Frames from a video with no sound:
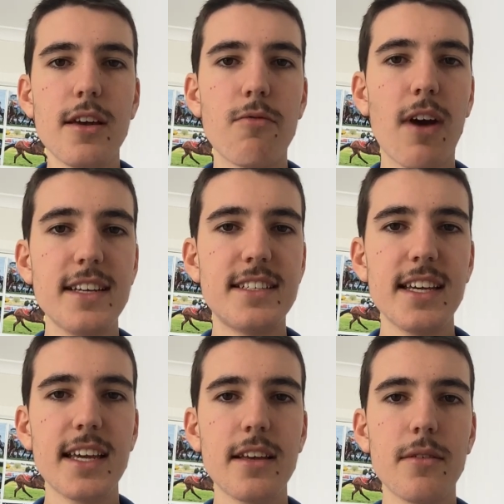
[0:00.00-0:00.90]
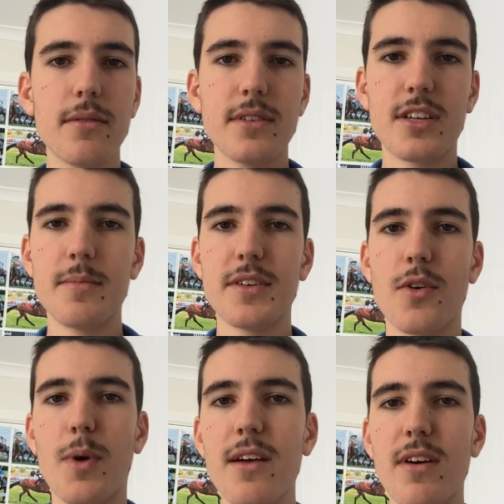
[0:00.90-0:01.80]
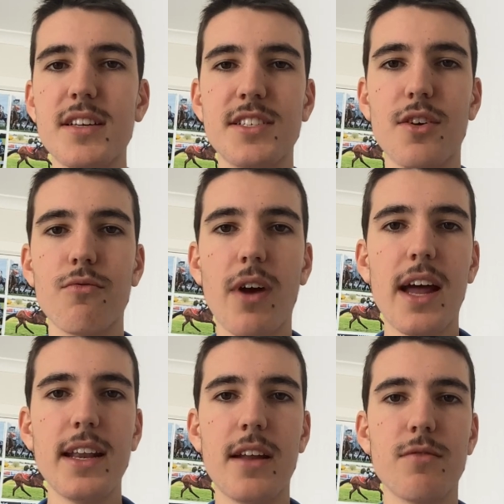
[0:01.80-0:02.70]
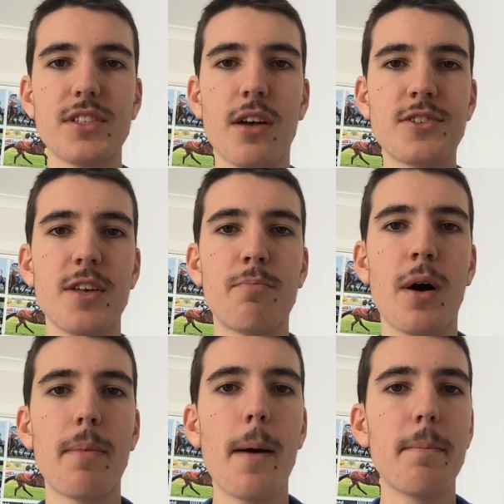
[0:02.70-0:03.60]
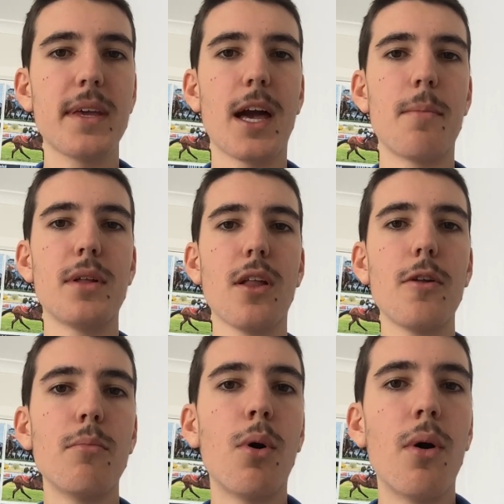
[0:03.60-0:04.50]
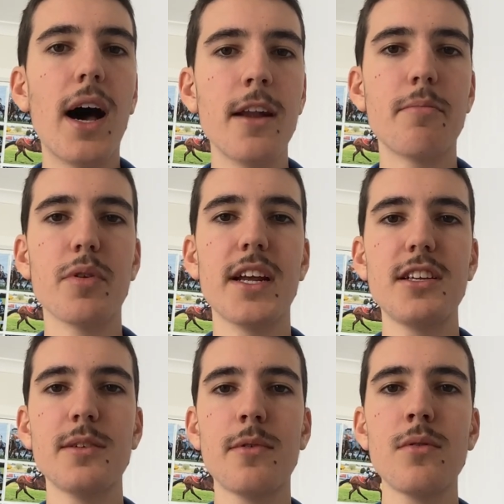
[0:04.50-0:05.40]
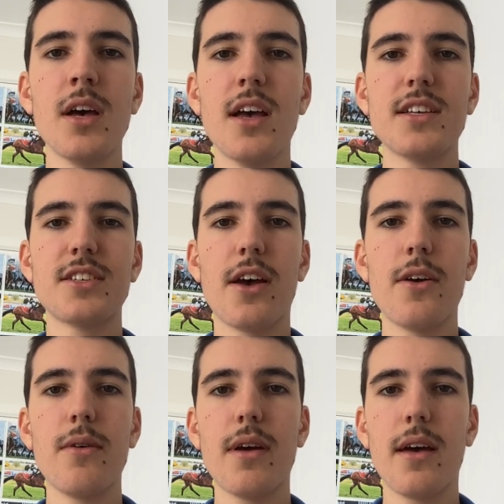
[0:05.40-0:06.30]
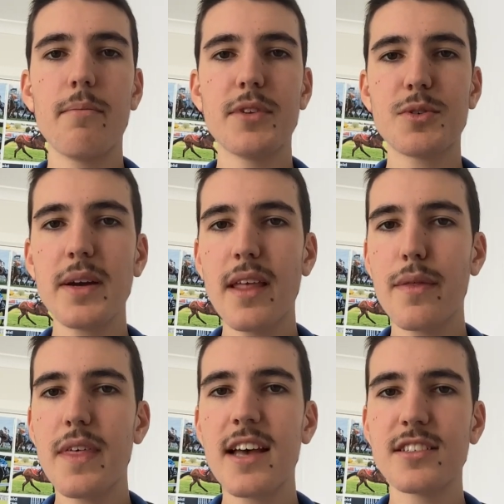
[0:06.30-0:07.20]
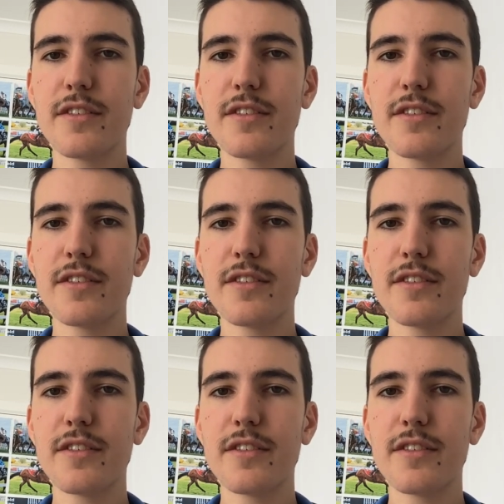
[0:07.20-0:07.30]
racing, in terms of the way races are run and results that pop up, become a lot more unpredictable. So between that 1,000 to